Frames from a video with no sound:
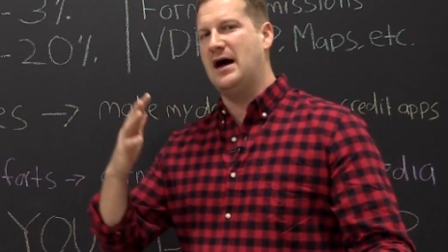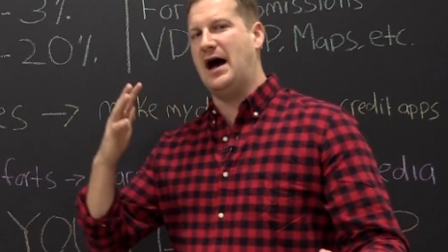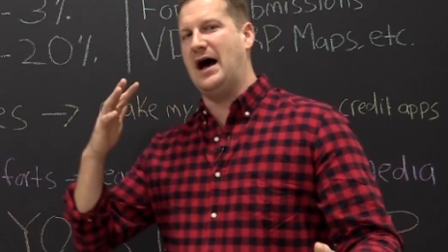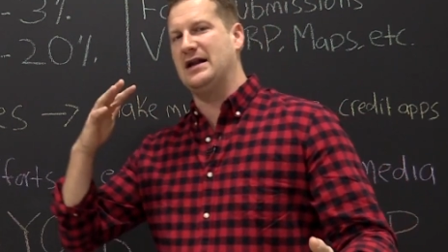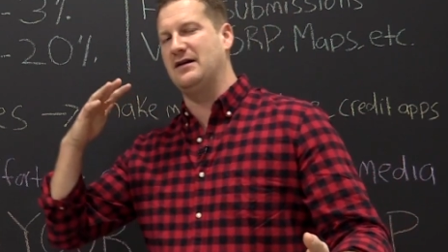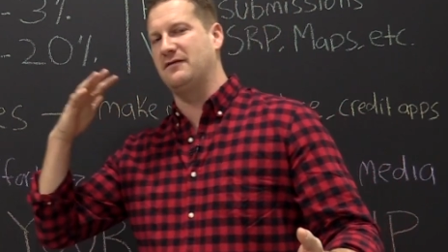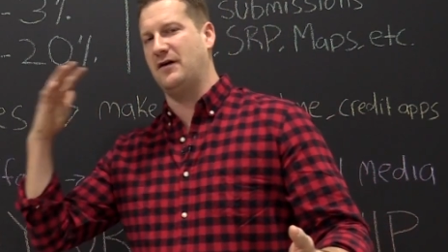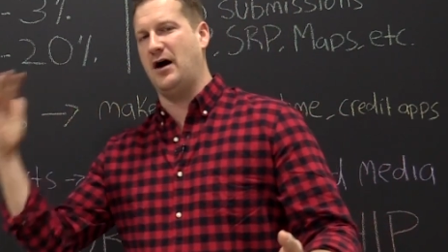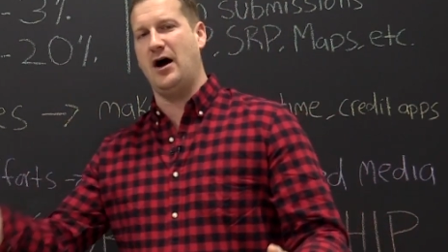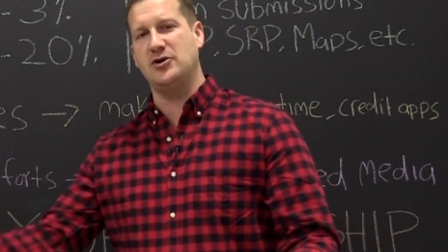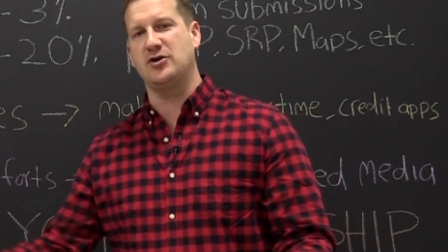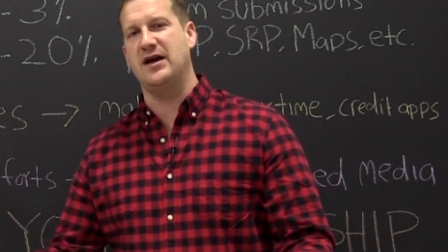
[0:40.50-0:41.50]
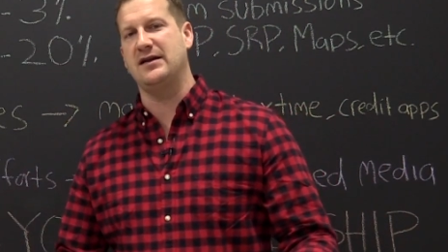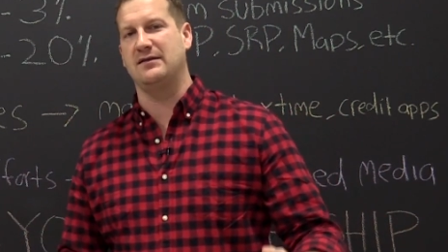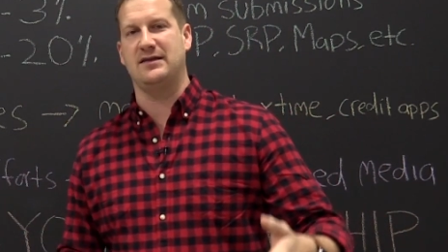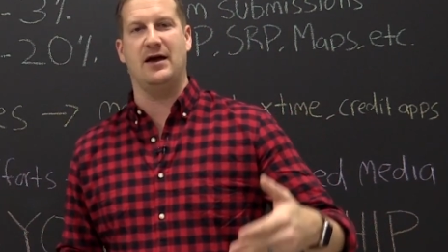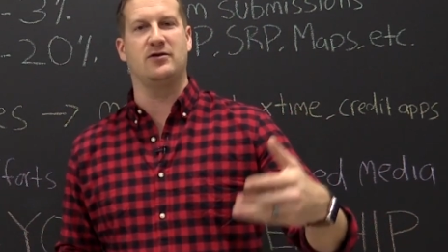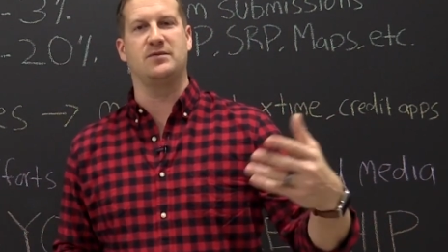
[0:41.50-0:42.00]
out of
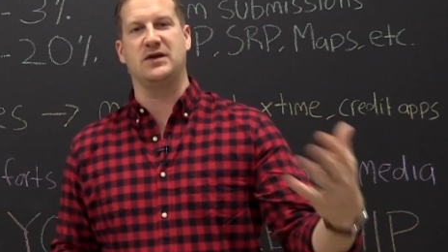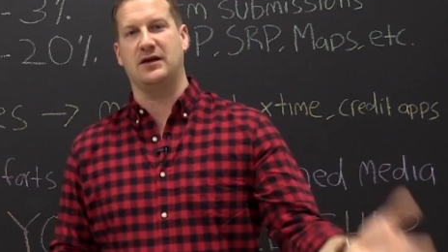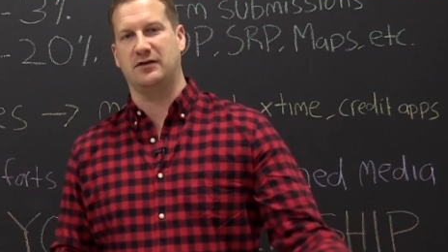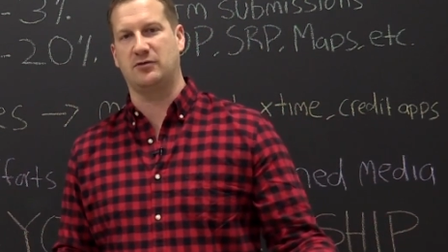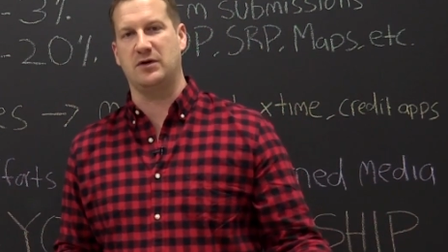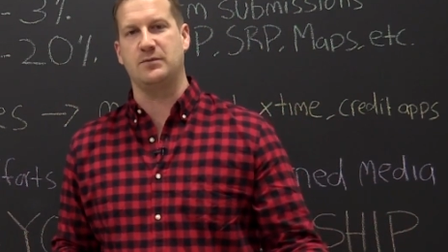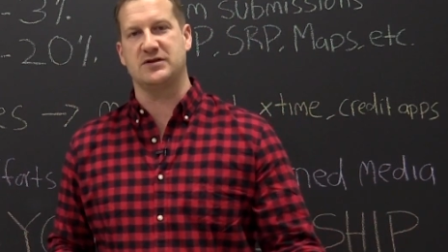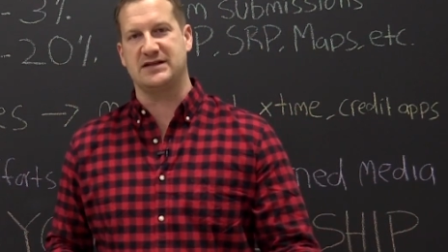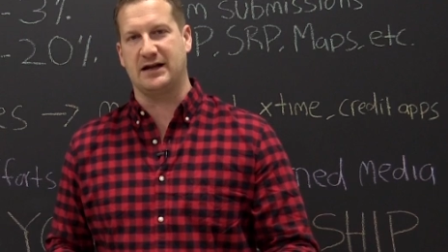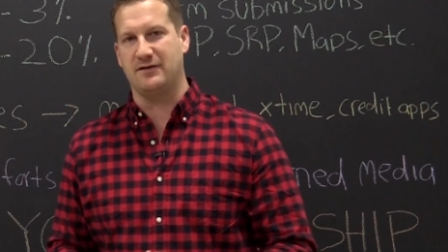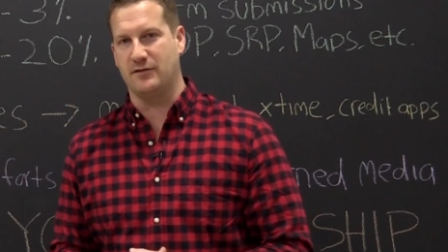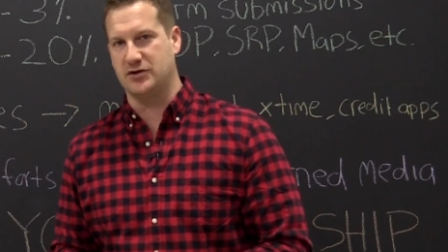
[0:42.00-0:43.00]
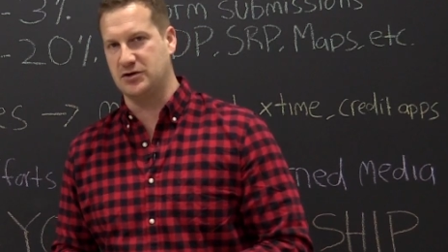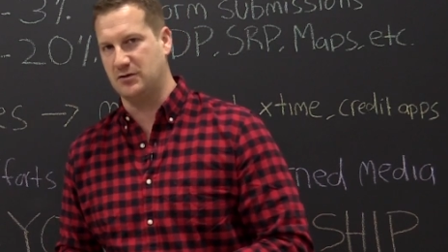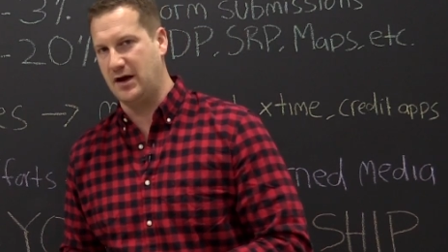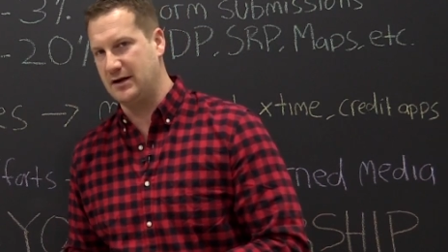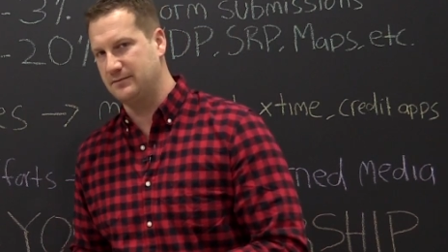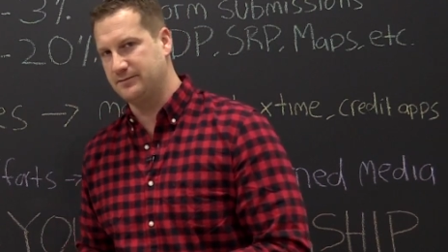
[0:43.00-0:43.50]
100, that would be a 3% conversion
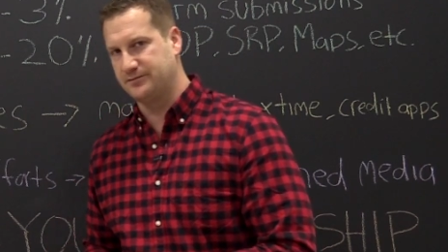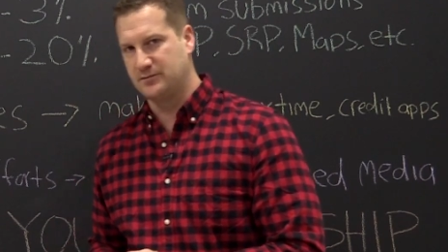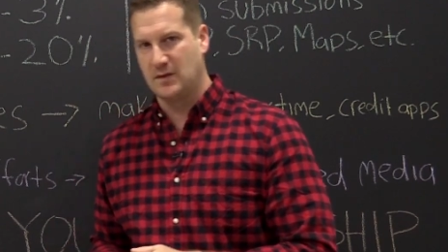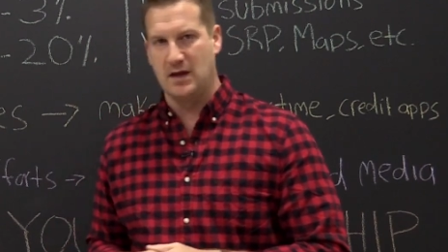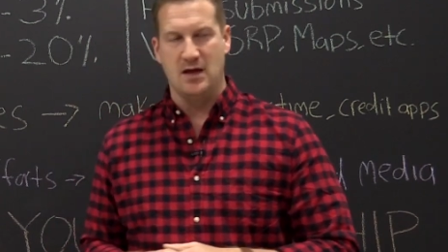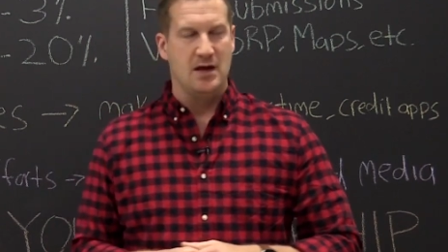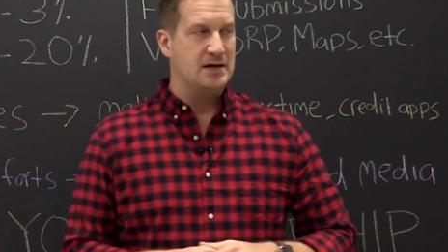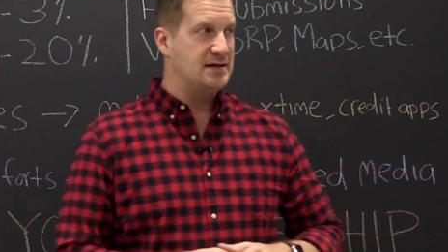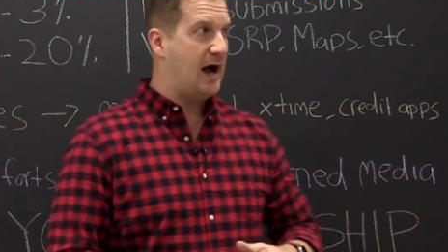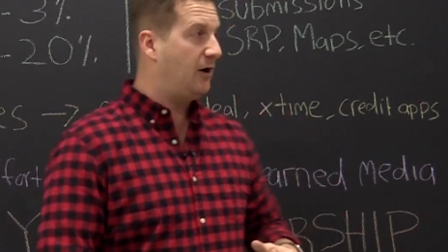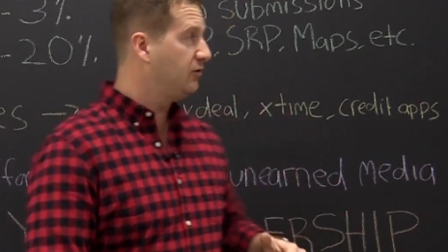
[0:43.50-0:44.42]
rate. Now